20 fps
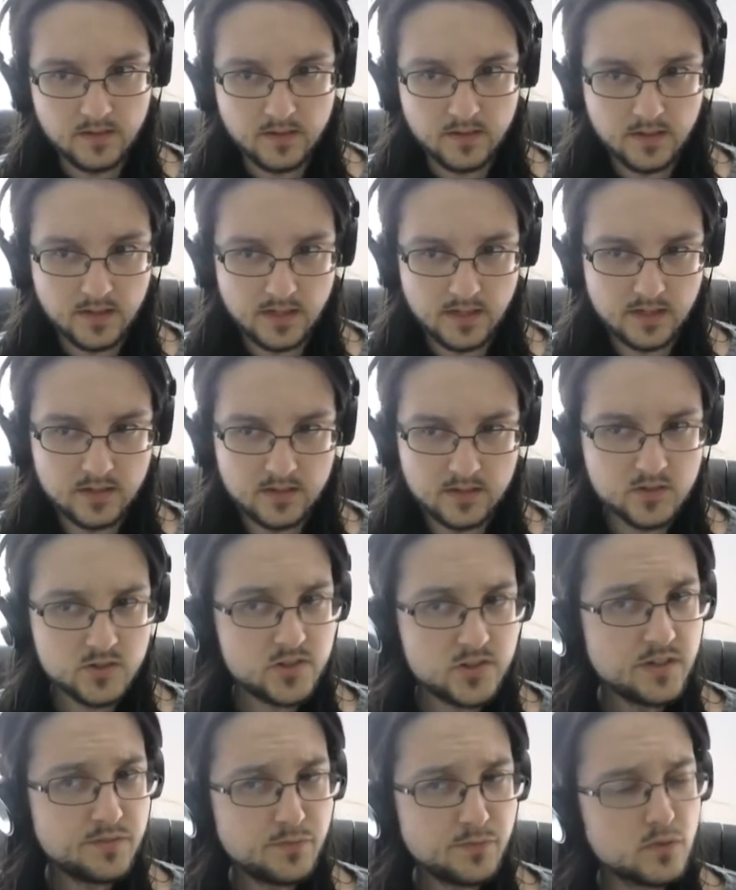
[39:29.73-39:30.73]
and
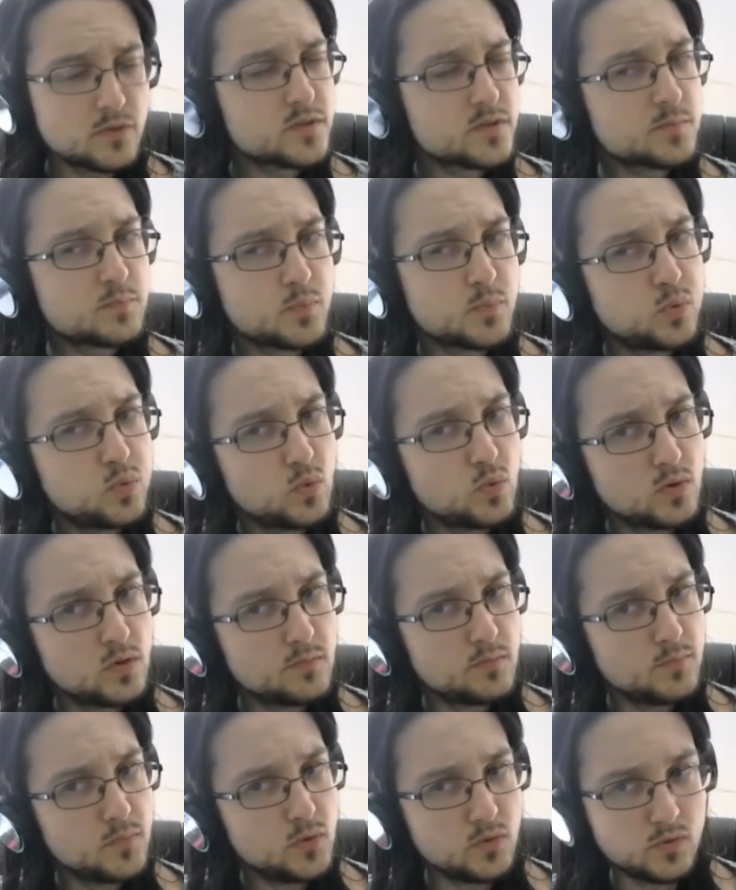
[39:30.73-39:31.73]
g4 is a
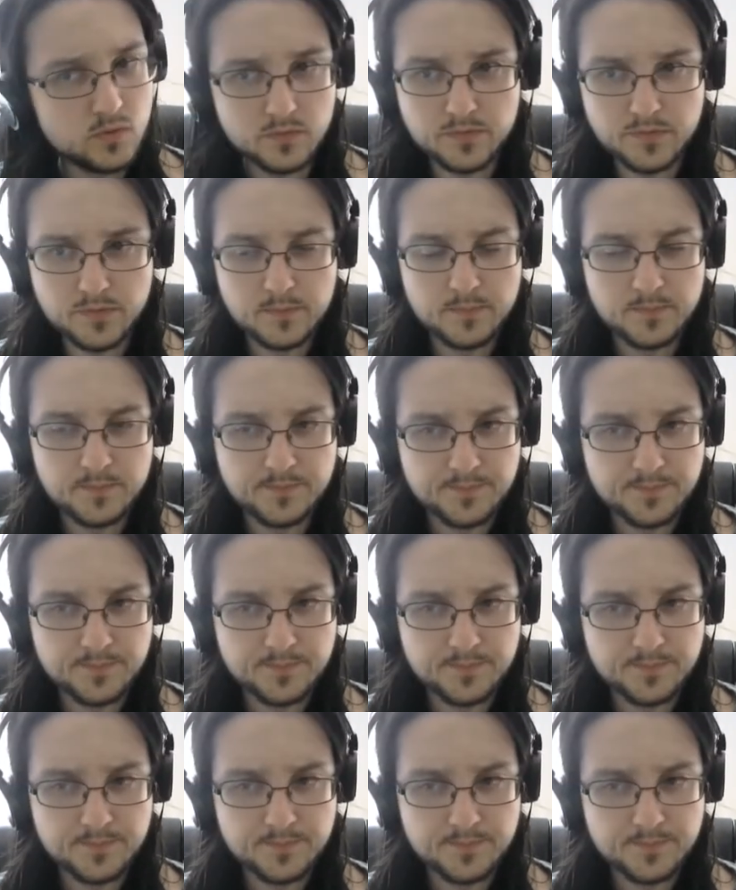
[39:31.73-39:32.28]
poor move.